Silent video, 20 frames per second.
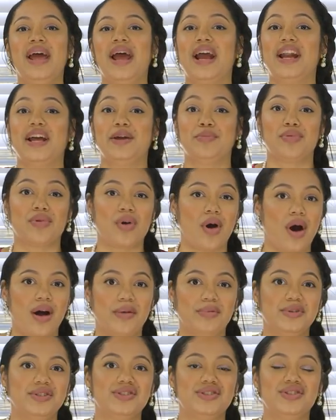and I
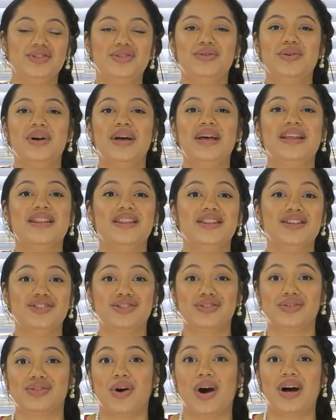promise you
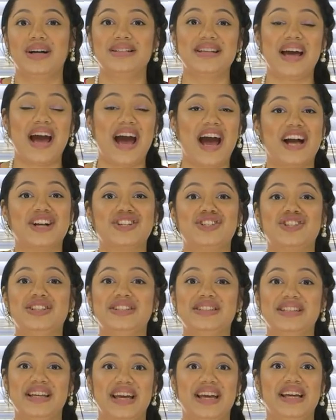this sauce
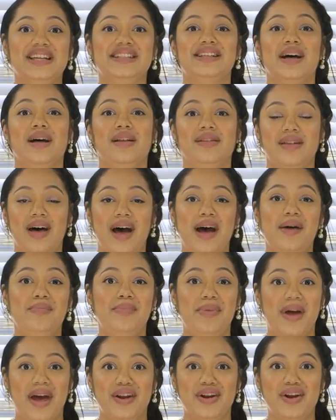actually tastes a
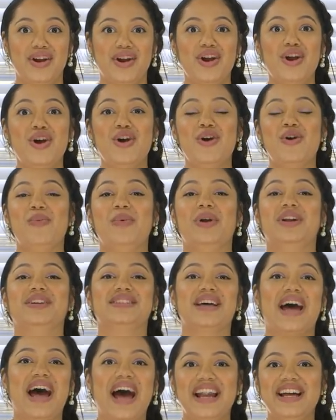lot better when
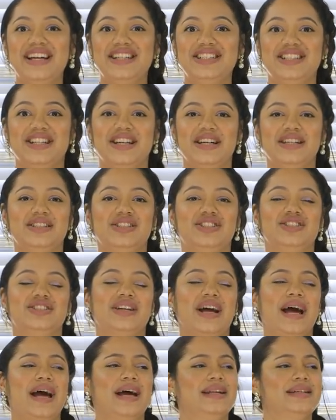it's had a chance to
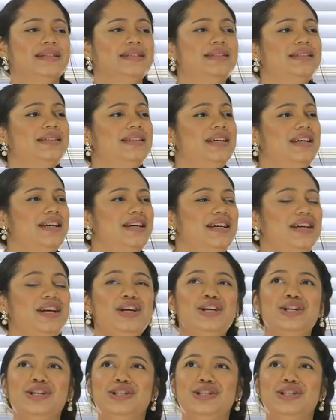just kind of sit,